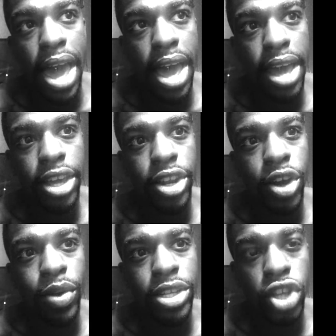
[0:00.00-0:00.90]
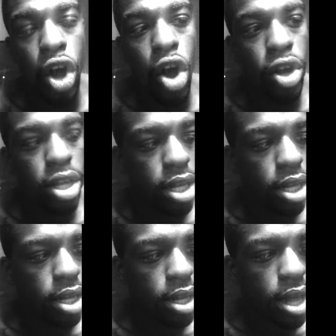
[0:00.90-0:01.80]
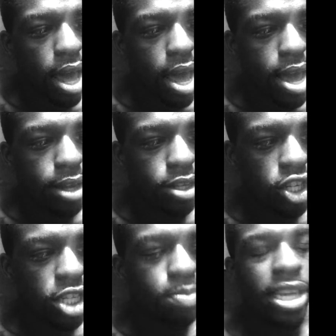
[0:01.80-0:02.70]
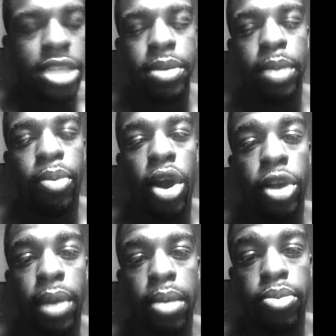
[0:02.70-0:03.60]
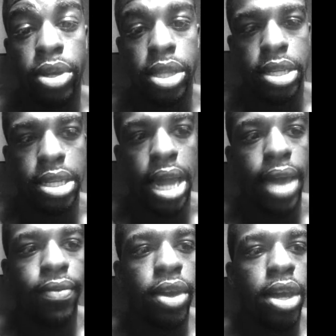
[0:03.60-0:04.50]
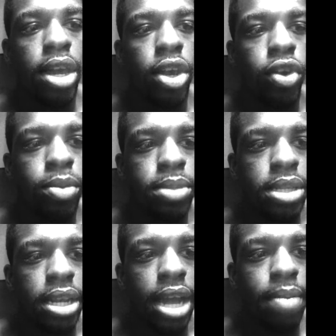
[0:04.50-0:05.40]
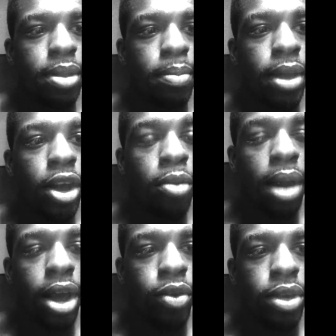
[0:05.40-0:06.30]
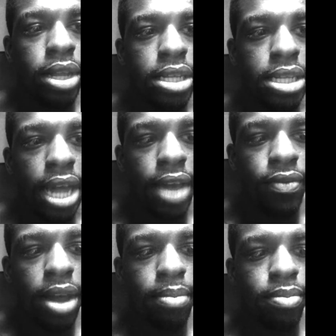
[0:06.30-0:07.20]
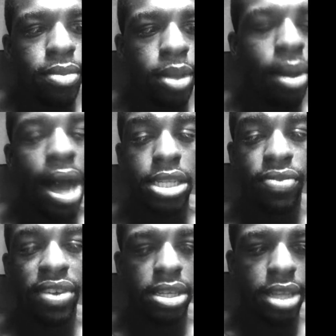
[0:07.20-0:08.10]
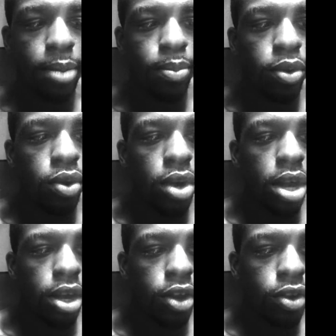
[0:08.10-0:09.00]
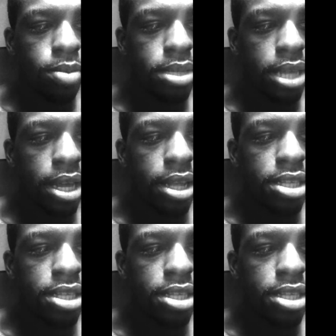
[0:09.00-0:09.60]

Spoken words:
And, you know, it's all good. And she makes me a part of my brother's life. You know what I'm saying? I'm the male model in his life. I'm the positive example. You know what I'm saying?